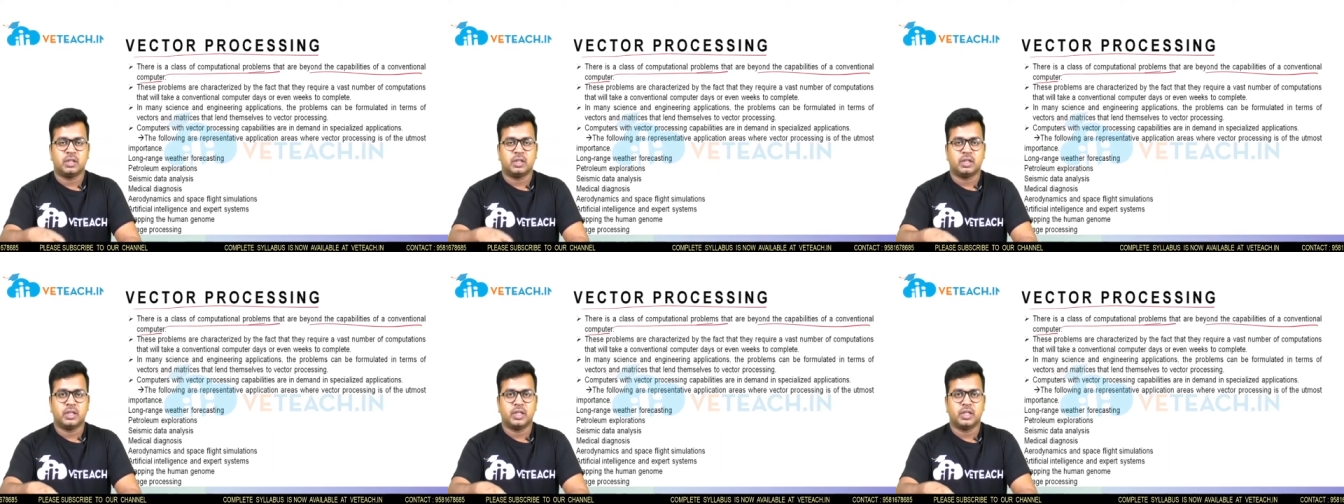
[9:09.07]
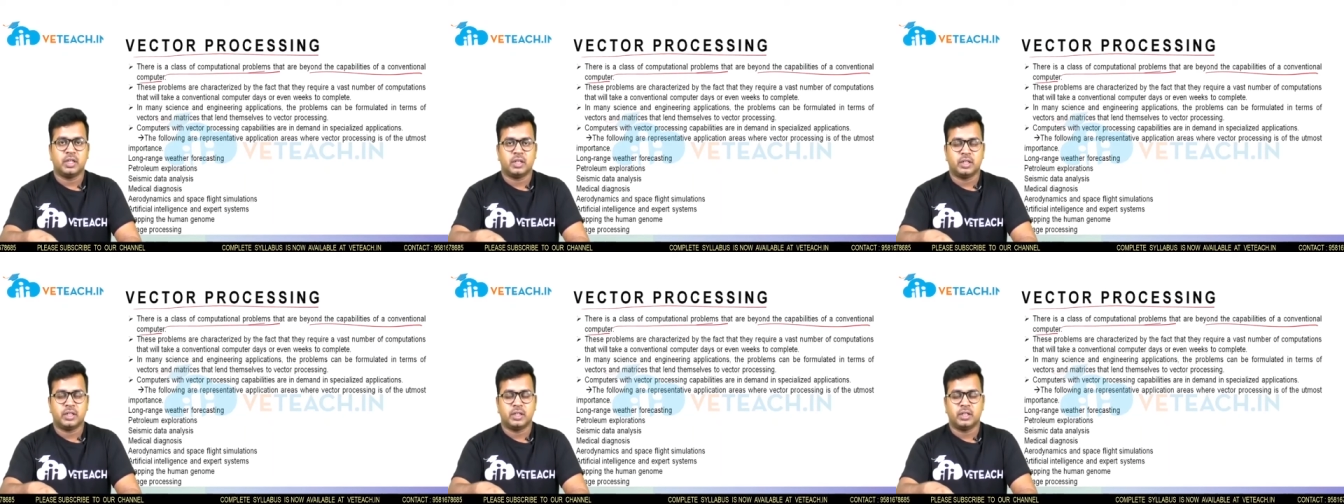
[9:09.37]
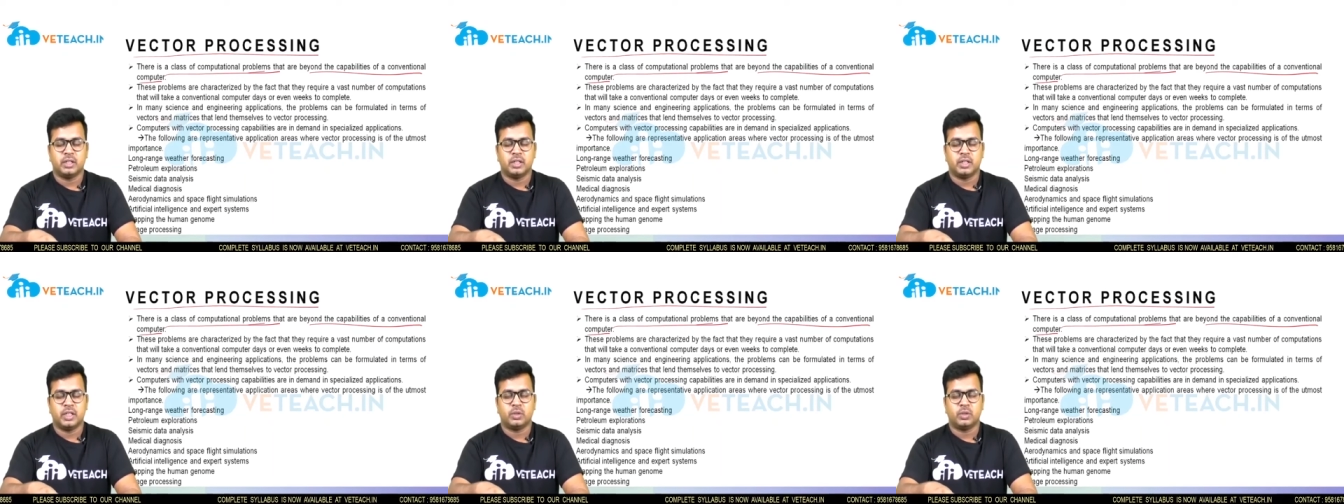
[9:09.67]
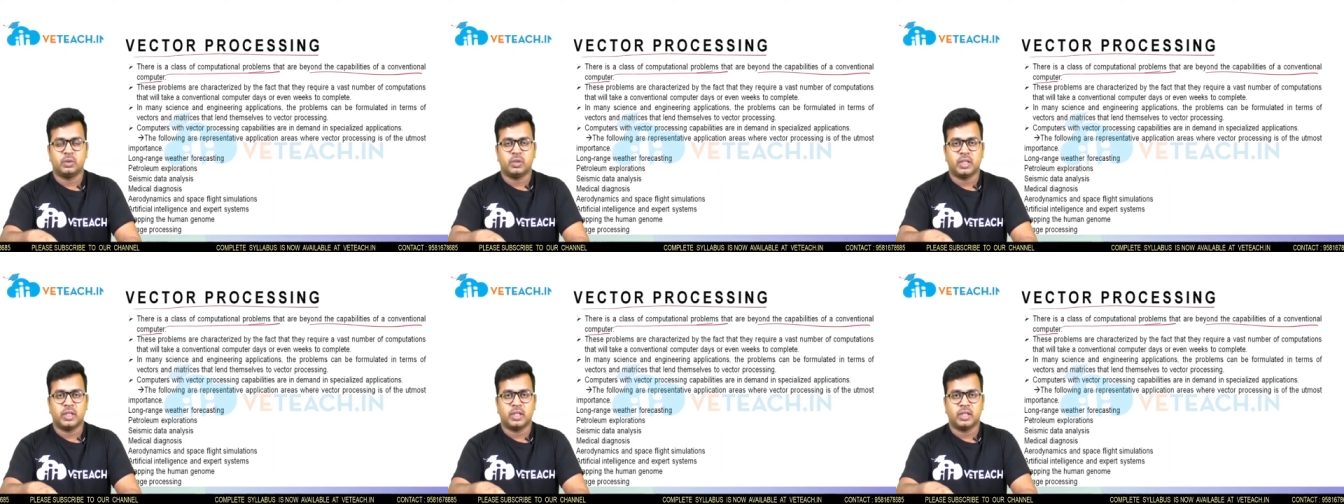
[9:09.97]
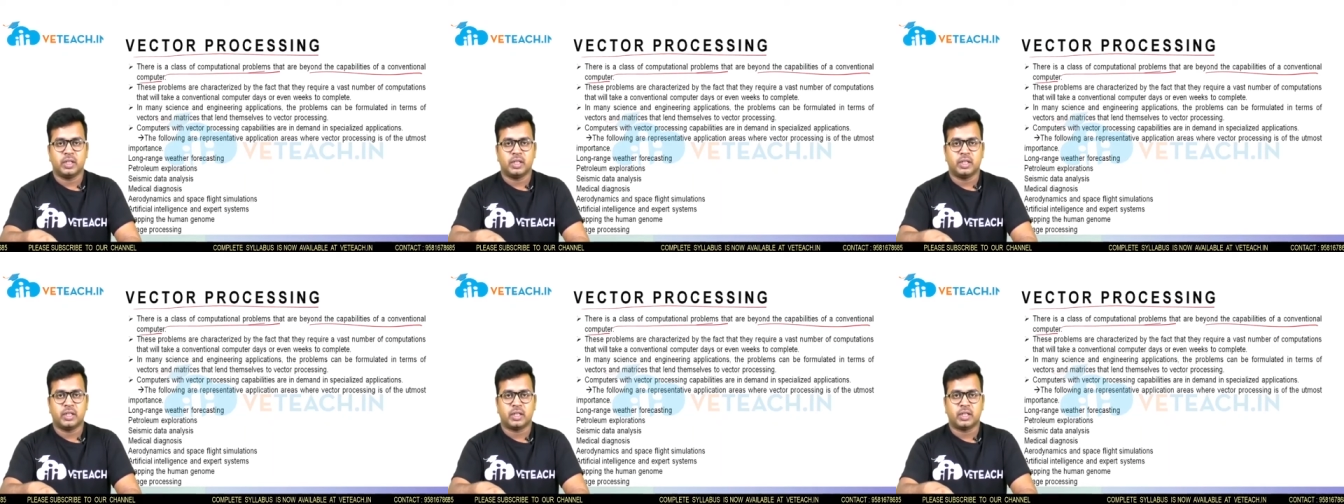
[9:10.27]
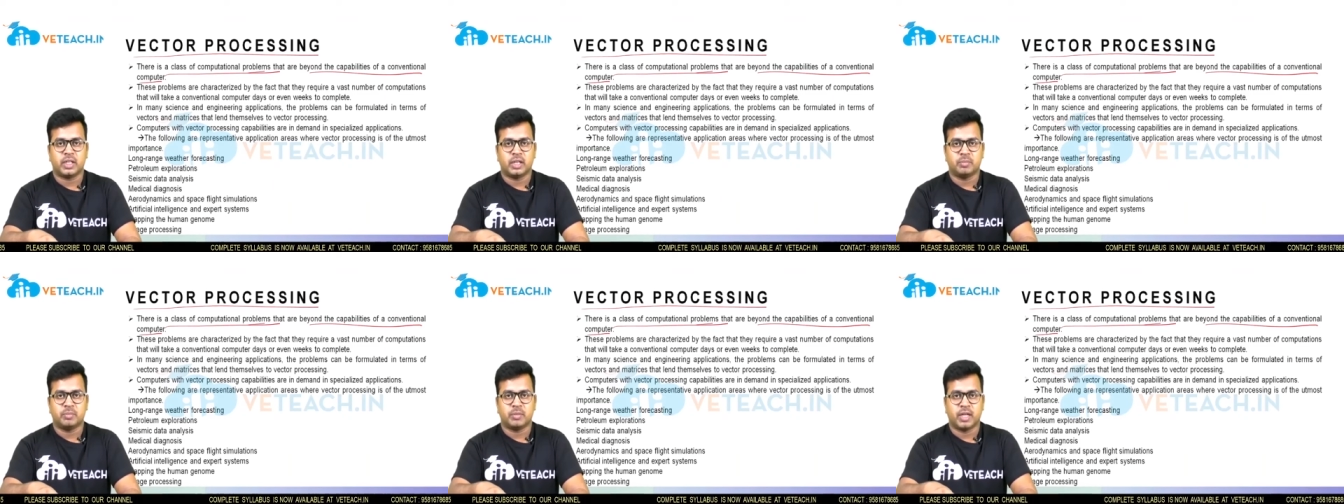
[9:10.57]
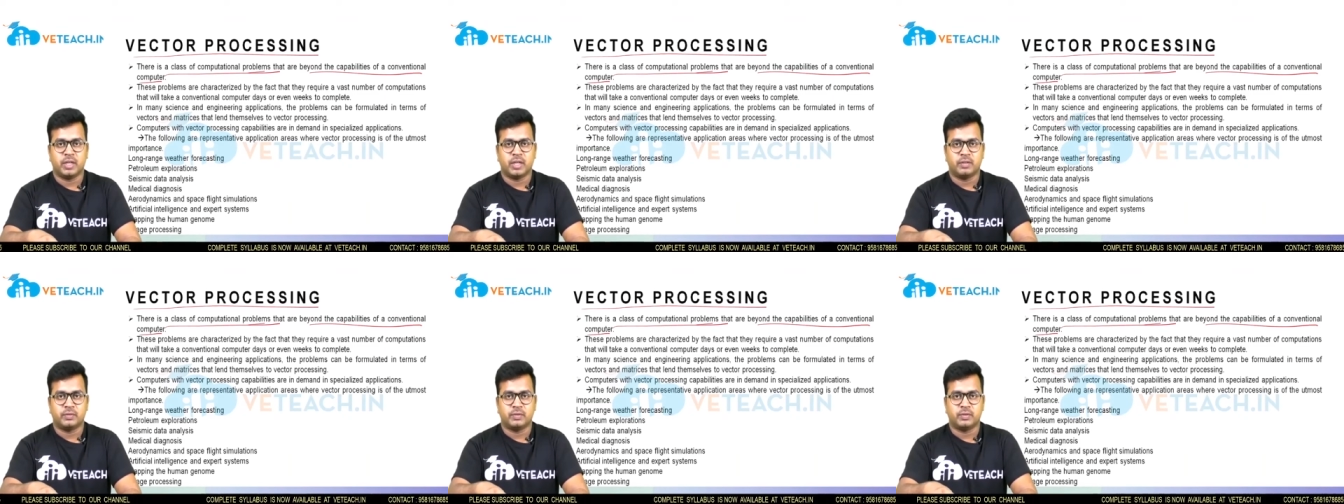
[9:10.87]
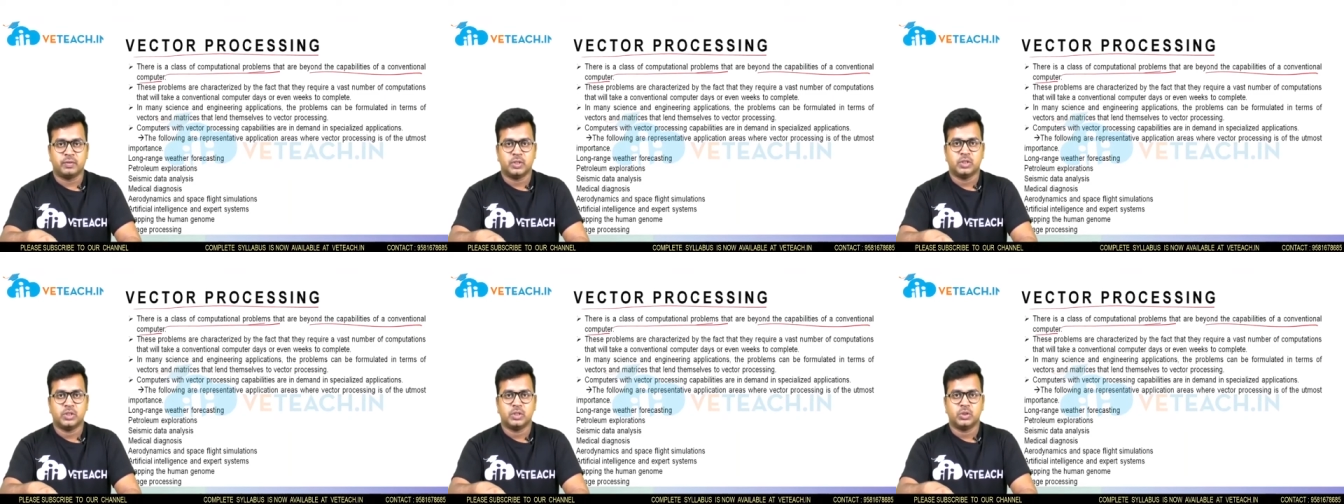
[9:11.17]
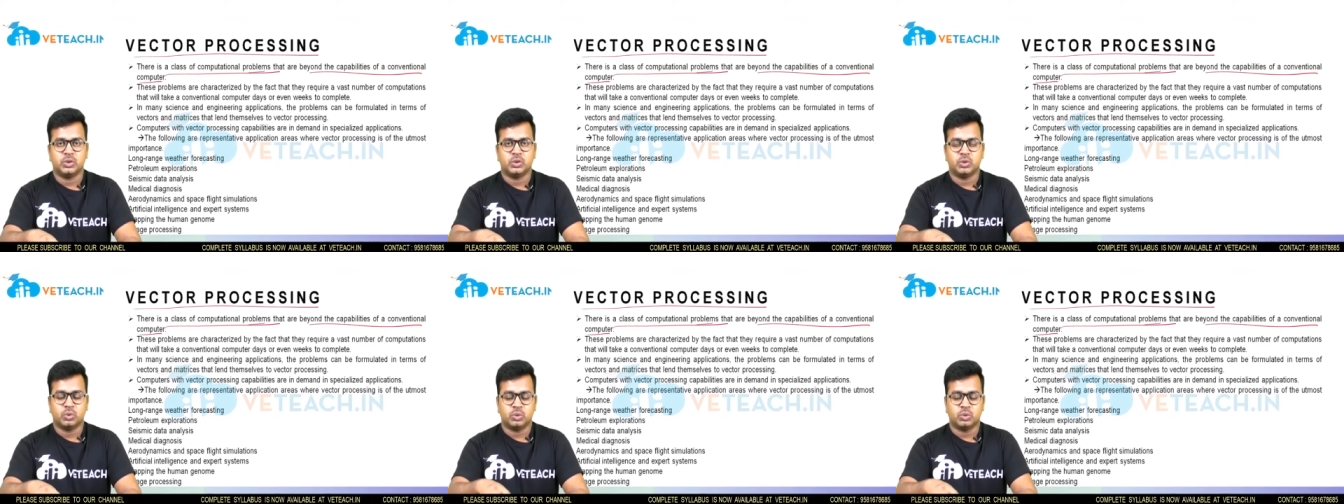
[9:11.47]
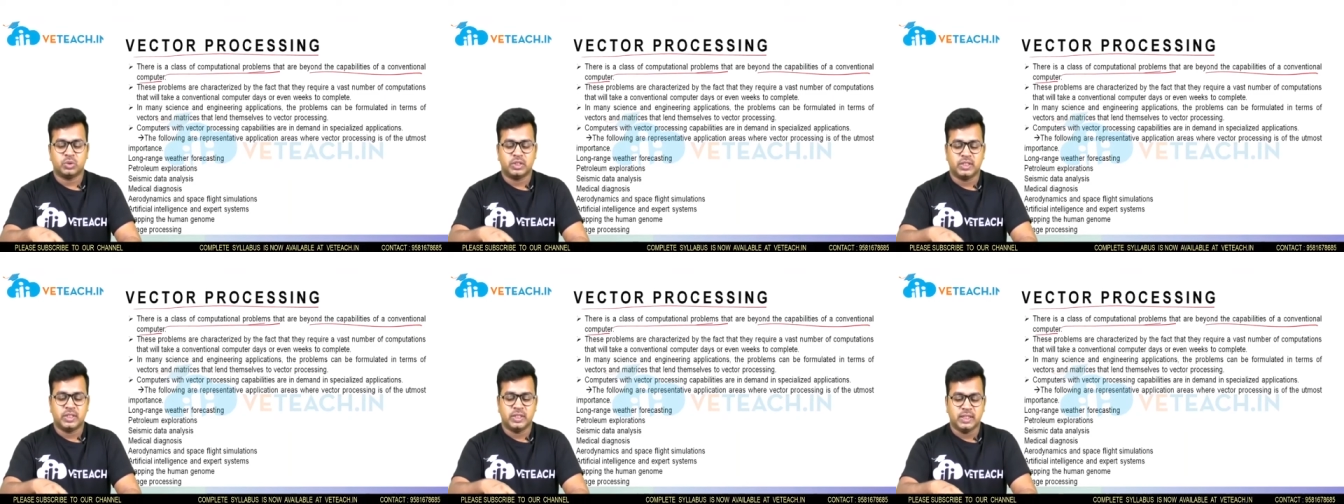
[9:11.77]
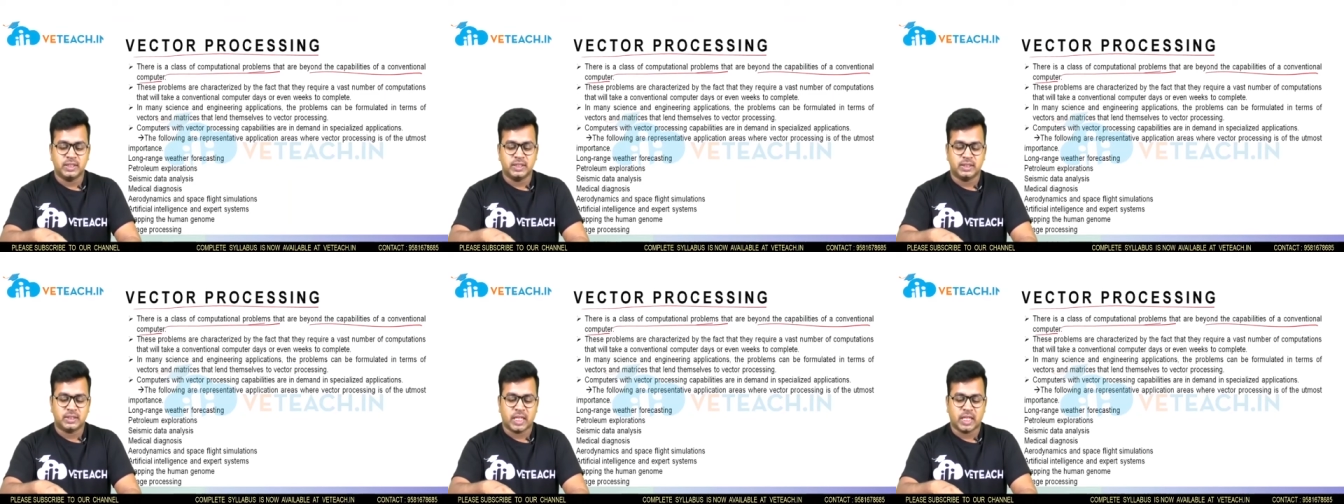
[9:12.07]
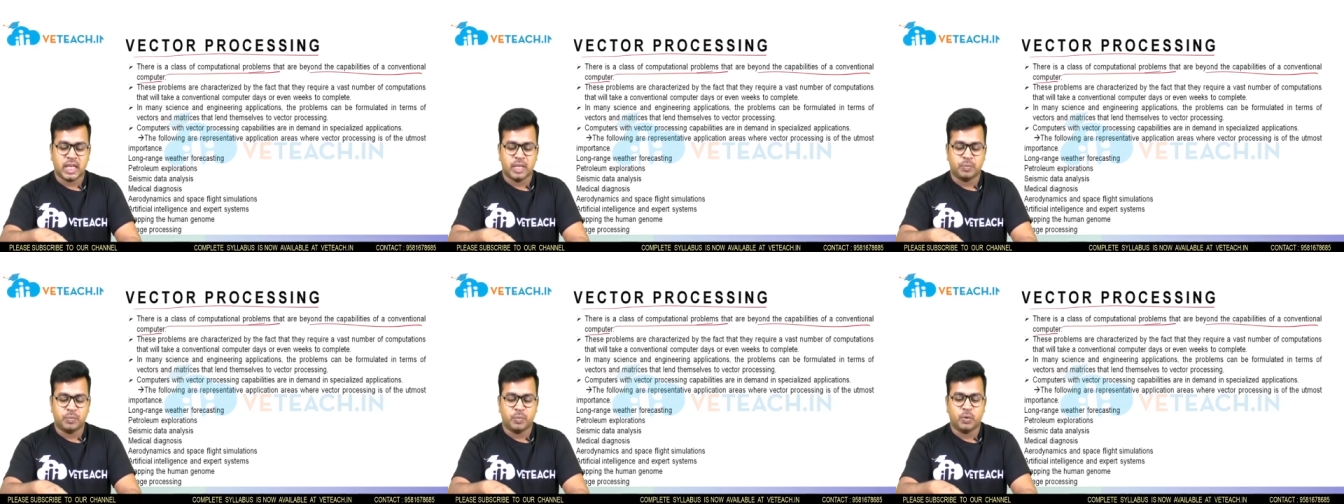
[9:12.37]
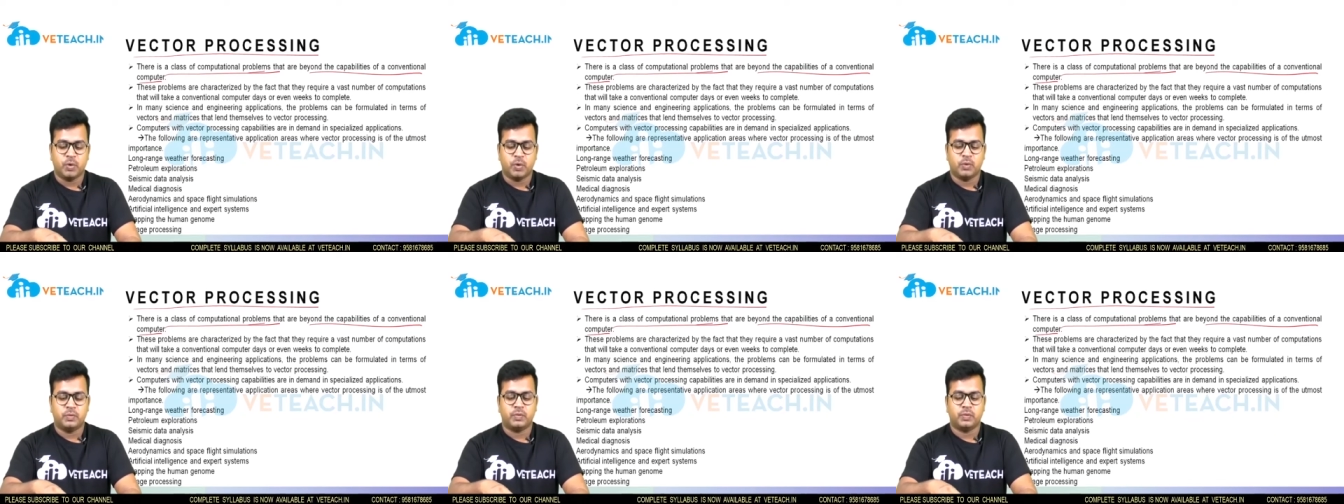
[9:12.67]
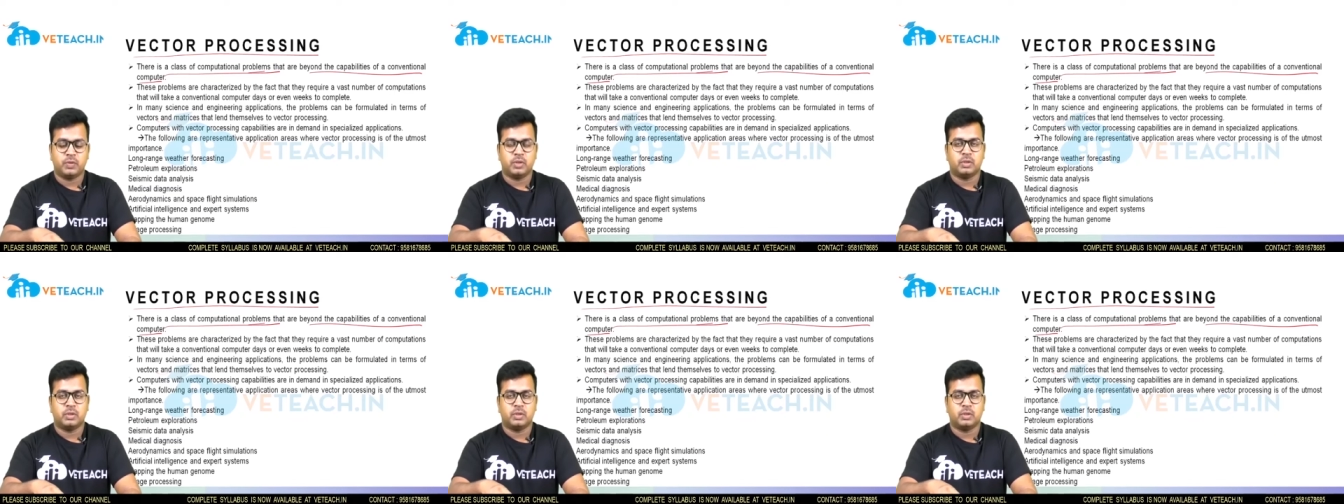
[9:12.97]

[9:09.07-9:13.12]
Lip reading: real day-to-day real-time life. So these type of